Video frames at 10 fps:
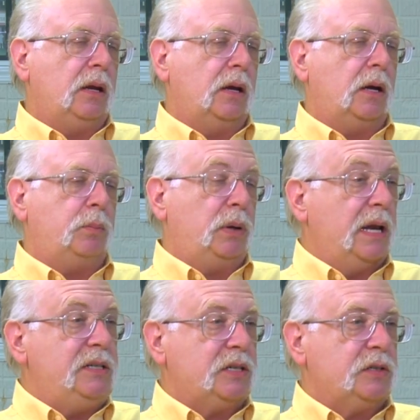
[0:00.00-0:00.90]
uh,
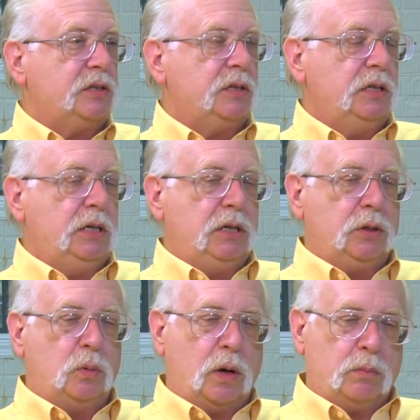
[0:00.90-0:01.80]
places
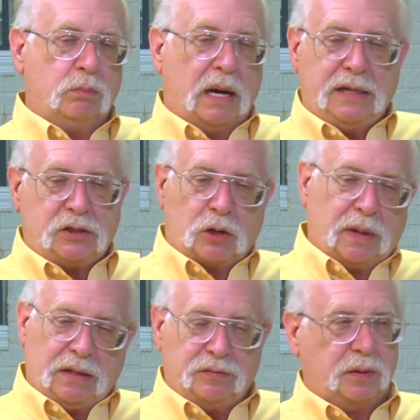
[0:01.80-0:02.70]
where money's
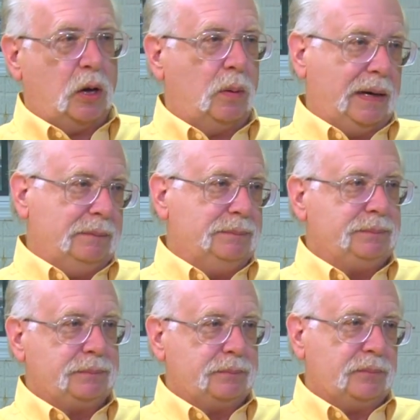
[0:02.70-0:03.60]
already flowing,
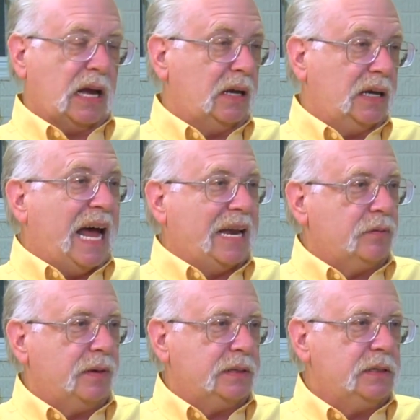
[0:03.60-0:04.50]
mm. a lot
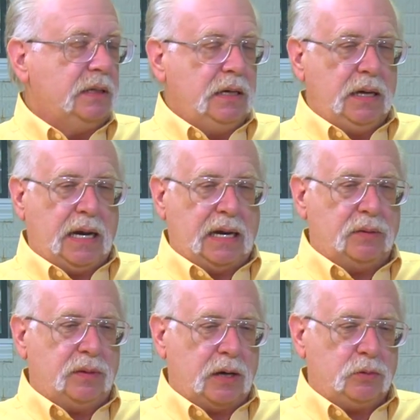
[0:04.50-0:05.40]
of it.
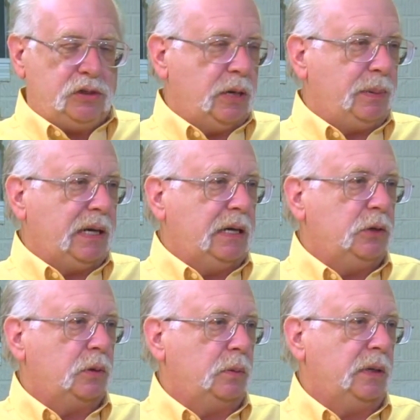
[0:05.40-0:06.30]
And they're dipping
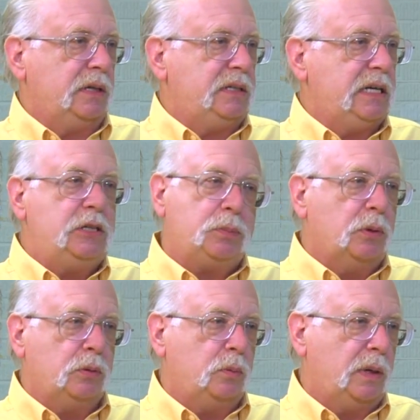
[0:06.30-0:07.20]
into it with a
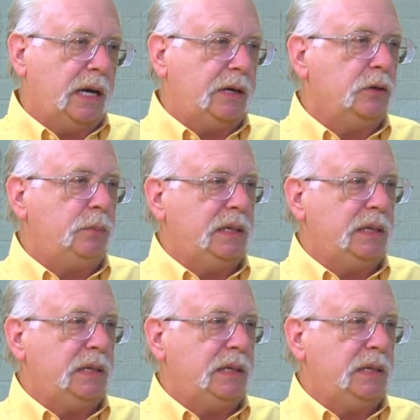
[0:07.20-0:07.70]
teaspoon when they could